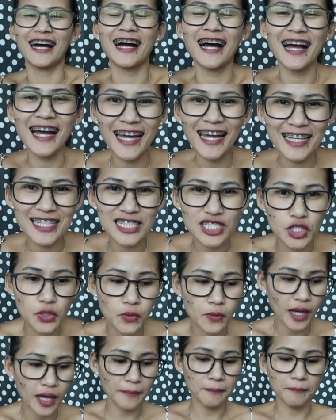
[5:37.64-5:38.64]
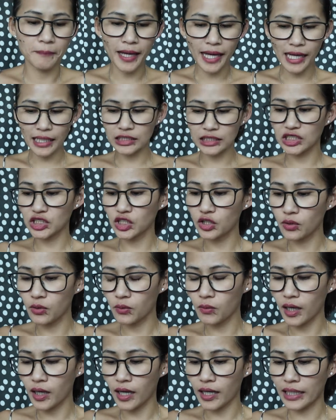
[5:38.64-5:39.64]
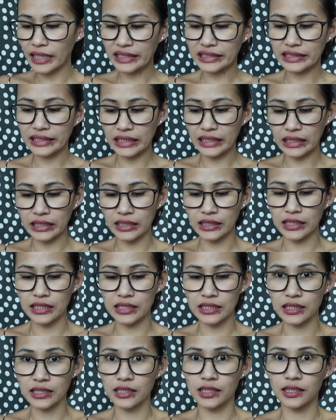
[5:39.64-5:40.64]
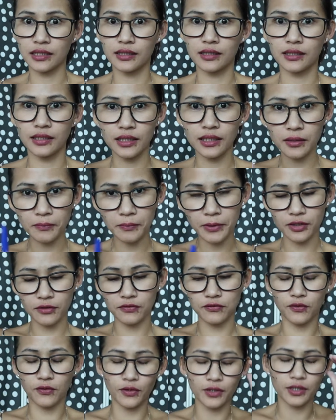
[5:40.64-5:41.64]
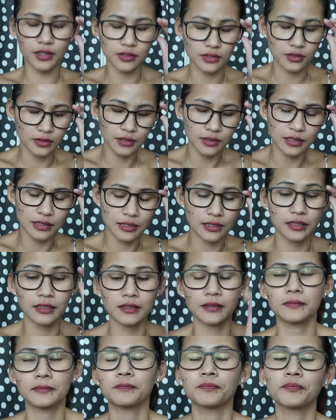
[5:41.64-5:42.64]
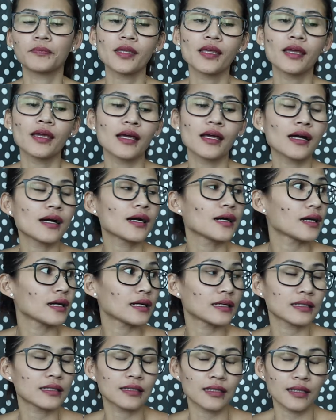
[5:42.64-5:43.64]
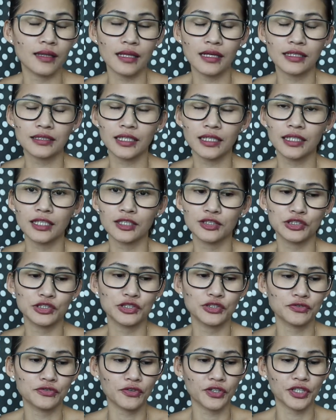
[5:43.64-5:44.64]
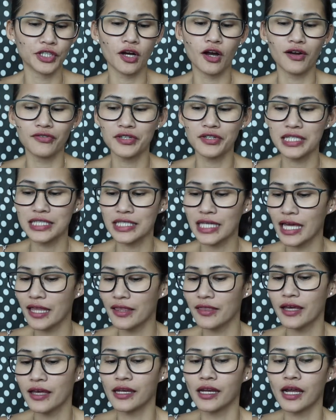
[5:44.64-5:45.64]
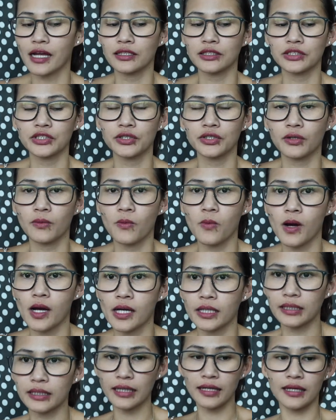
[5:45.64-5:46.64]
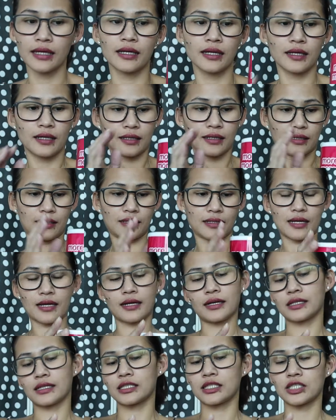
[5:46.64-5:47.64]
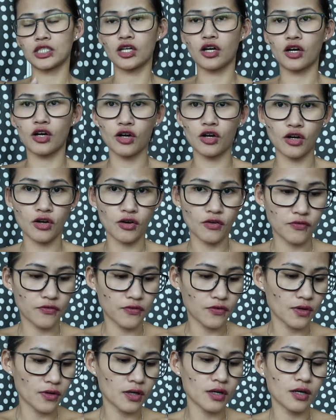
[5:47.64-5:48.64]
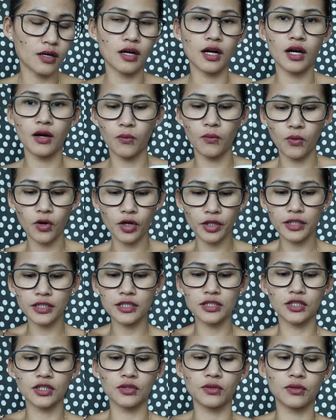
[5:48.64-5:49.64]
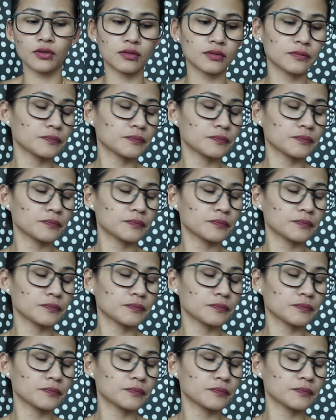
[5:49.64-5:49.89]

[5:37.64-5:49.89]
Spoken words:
Hi, so I'm back. So what I did is I did a bit of work. So that's things I need to do for the office, and then I took 1 glass of hot water. So